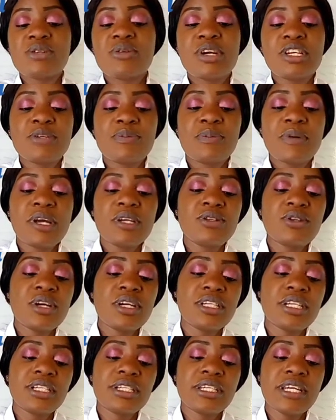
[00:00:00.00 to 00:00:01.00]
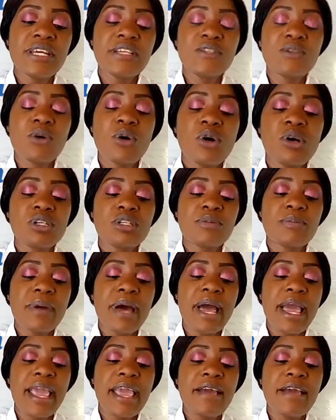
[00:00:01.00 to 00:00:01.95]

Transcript: respiratory disease caused by